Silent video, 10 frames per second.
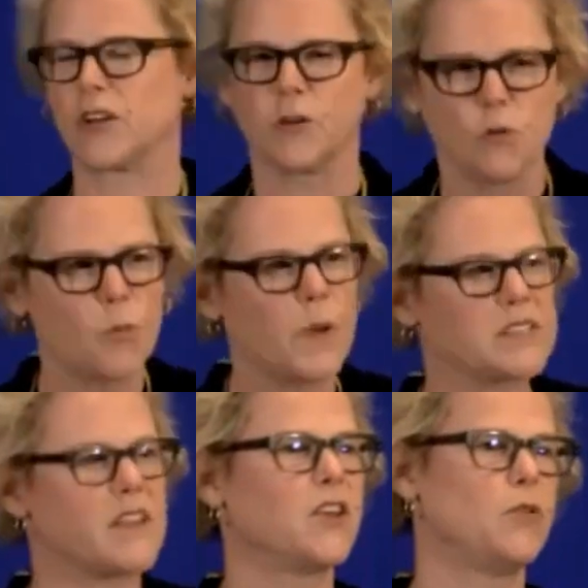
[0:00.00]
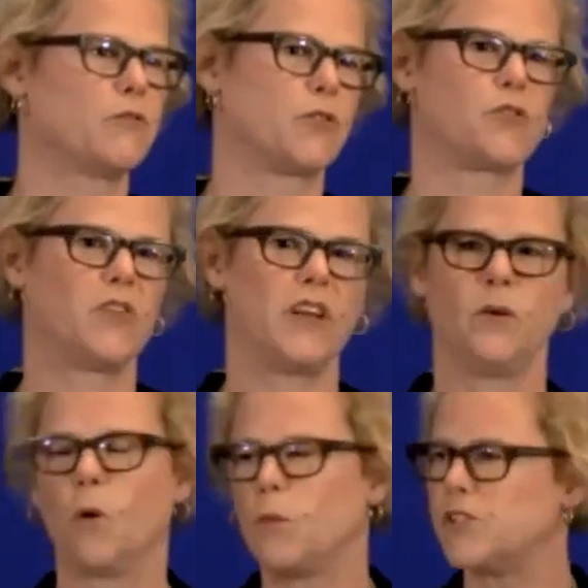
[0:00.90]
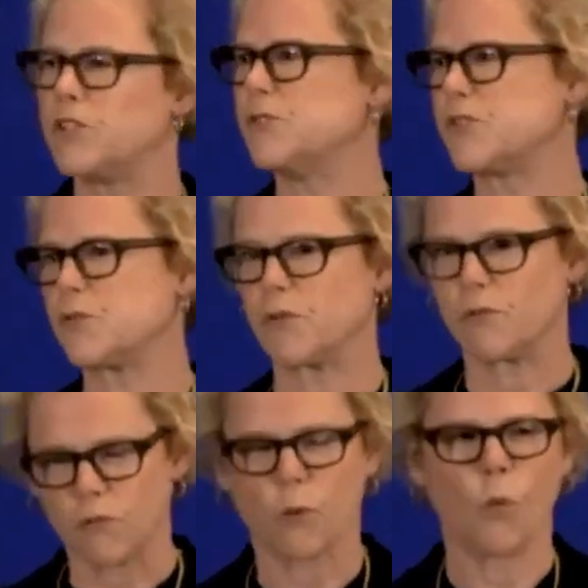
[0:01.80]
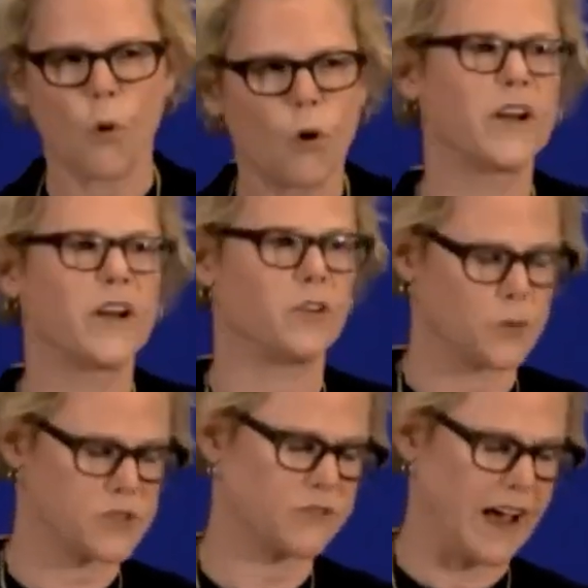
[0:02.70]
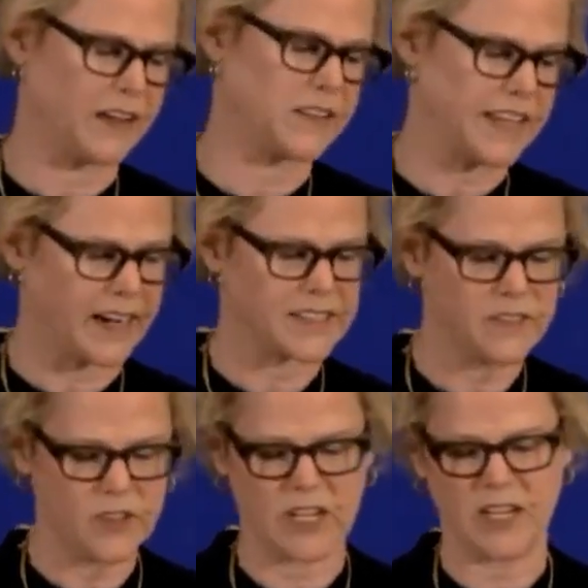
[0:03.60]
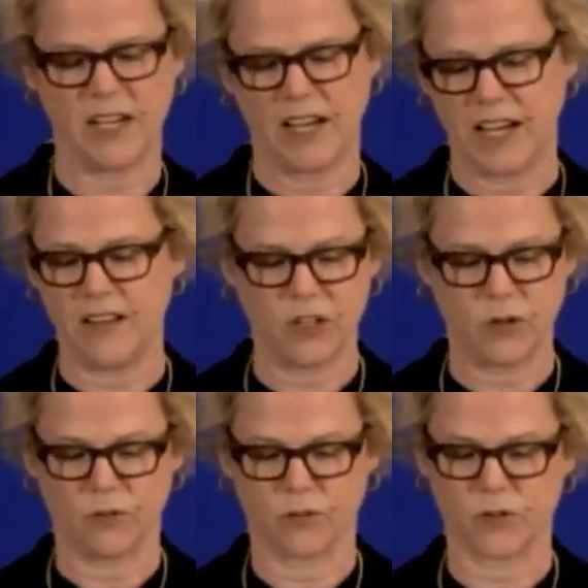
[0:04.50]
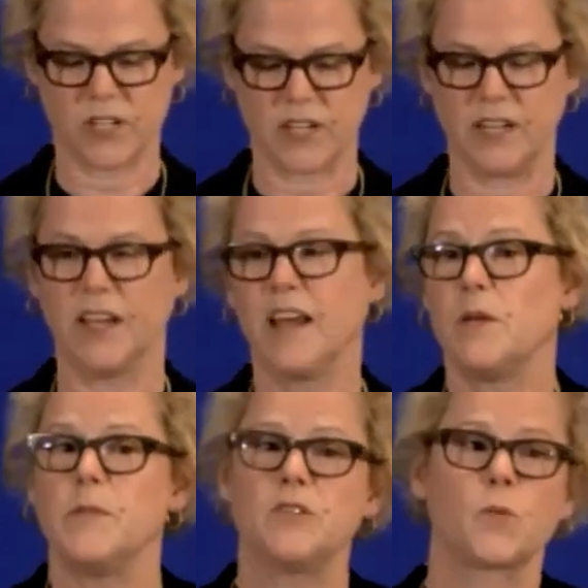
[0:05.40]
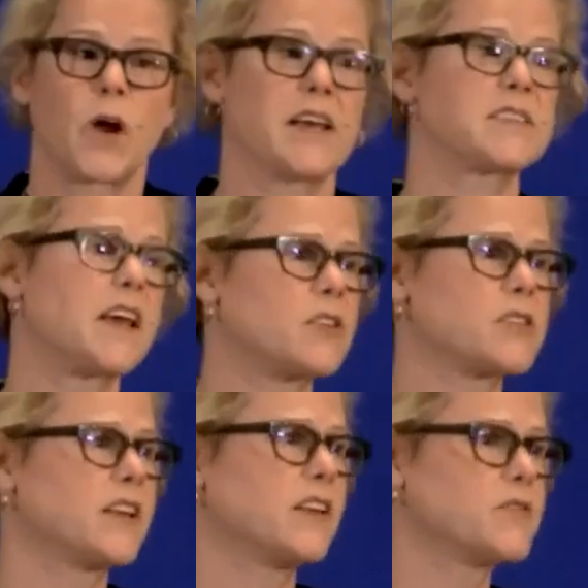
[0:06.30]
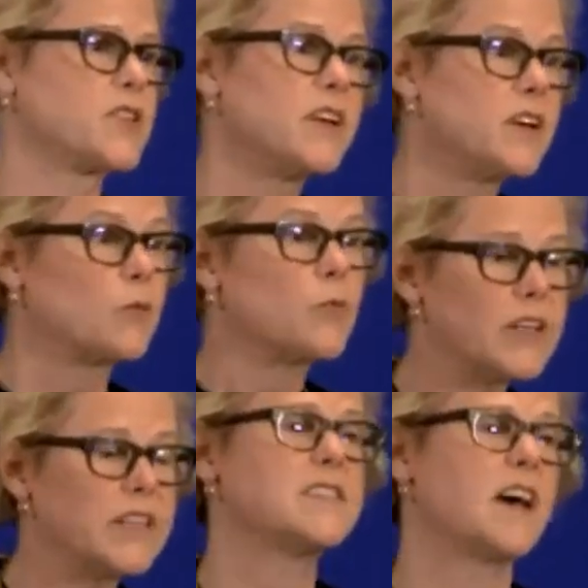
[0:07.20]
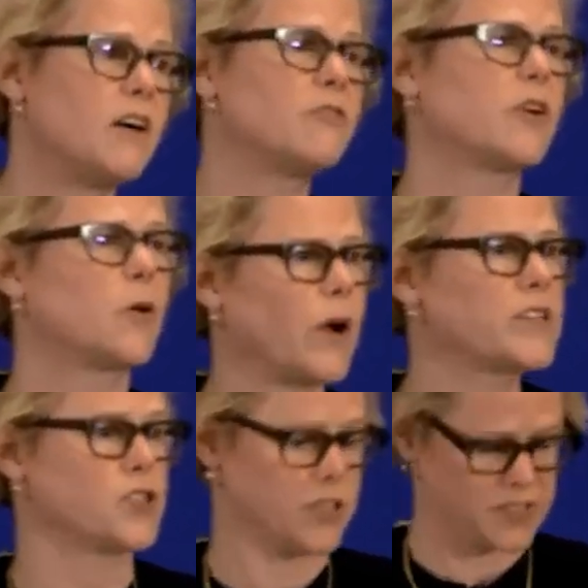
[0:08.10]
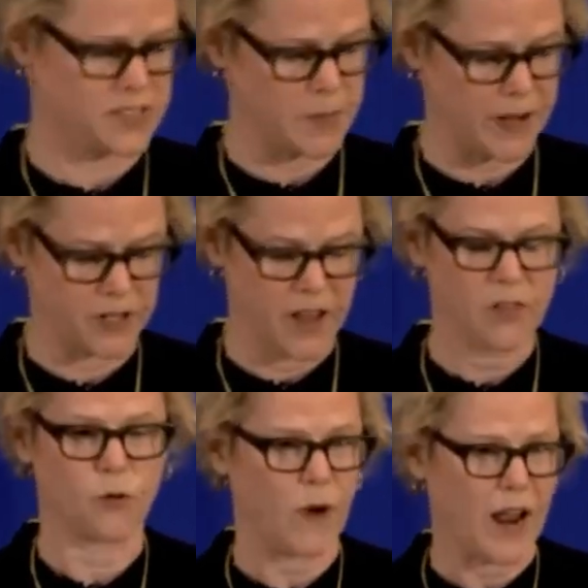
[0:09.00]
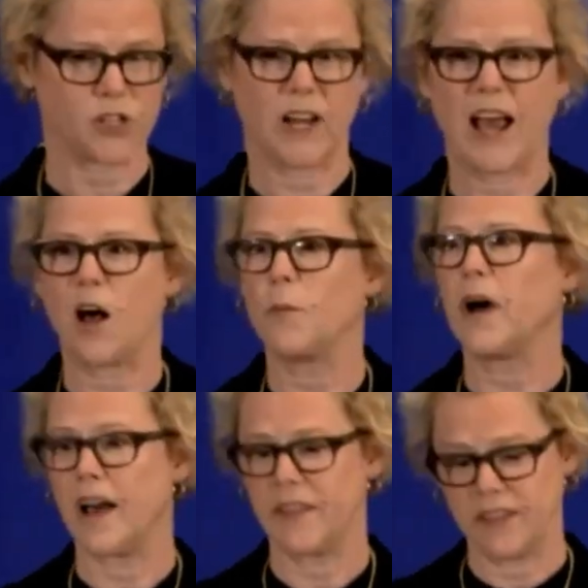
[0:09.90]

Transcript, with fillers: scholarly groupings in the university, what we choose to re reward in terms of faculty activity in the university. It means we're asking ourselves really tough questions about the rationale